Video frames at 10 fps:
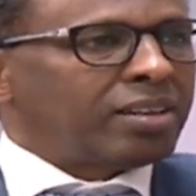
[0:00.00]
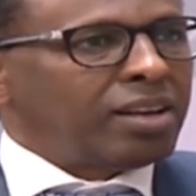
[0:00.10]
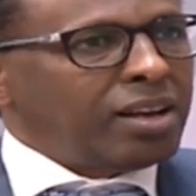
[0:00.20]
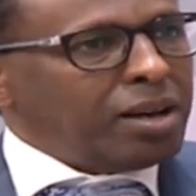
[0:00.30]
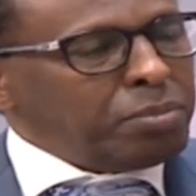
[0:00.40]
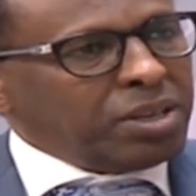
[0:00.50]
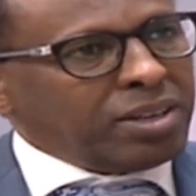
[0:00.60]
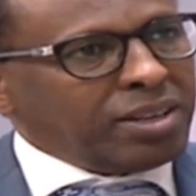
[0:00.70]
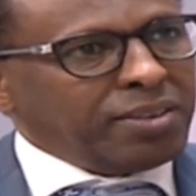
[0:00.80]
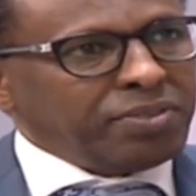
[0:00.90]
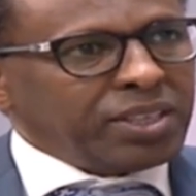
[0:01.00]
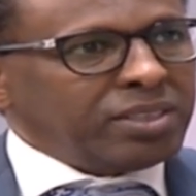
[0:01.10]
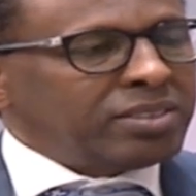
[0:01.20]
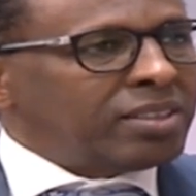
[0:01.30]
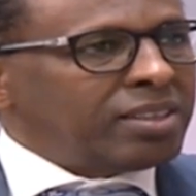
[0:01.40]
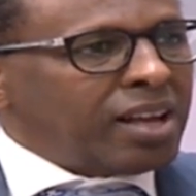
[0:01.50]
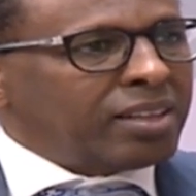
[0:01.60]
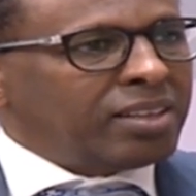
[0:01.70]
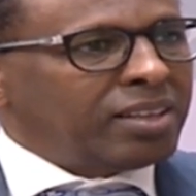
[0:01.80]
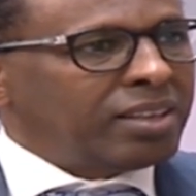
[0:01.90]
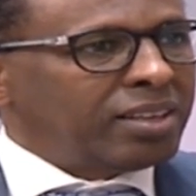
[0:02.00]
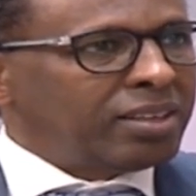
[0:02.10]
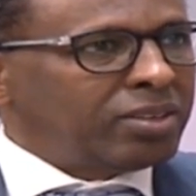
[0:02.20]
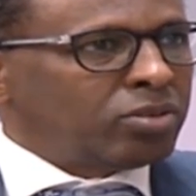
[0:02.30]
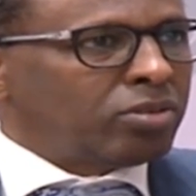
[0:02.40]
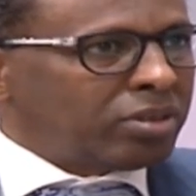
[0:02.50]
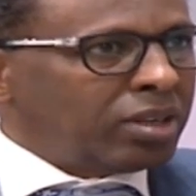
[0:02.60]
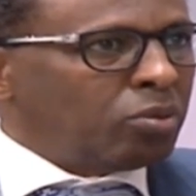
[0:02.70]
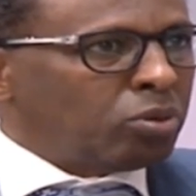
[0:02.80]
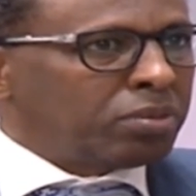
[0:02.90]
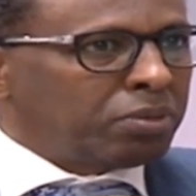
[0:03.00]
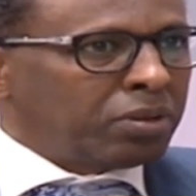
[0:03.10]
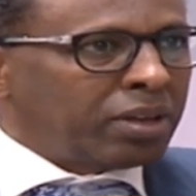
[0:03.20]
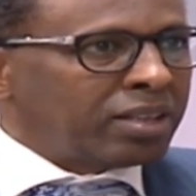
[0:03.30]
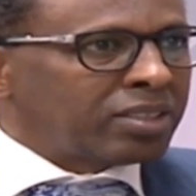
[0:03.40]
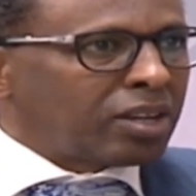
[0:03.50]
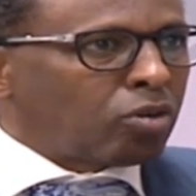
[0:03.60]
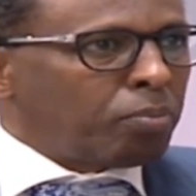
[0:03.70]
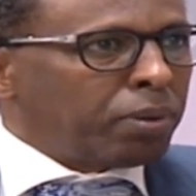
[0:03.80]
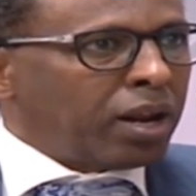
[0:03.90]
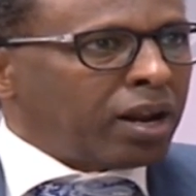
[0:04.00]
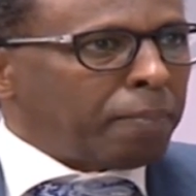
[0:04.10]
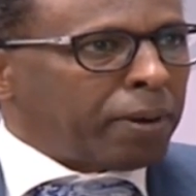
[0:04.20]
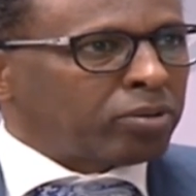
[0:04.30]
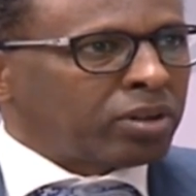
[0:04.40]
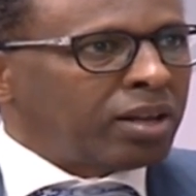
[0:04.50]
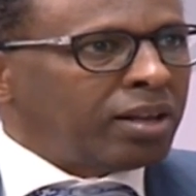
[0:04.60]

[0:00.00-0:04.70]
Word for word: Mm. I mean, isn't that, you know, really what Kenyans are complaining about?